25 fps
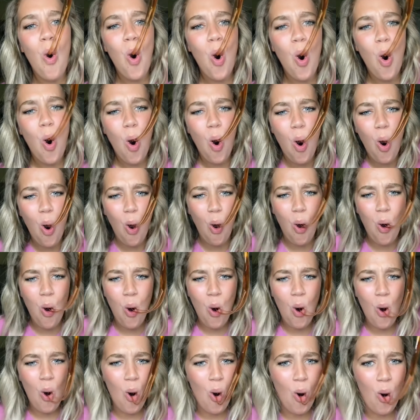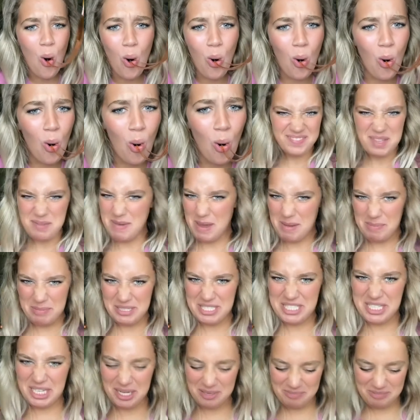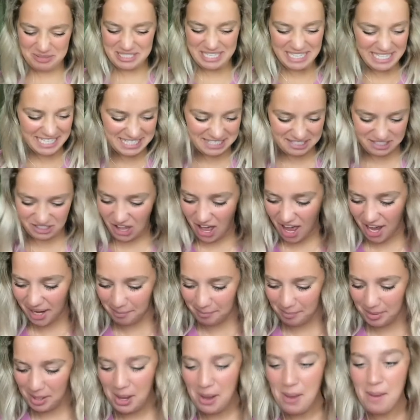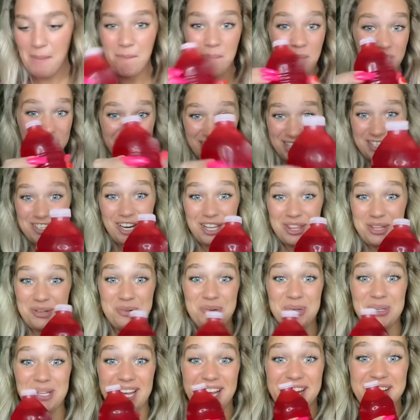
The maple syrup was like slime, but let's try the Kool-Aid.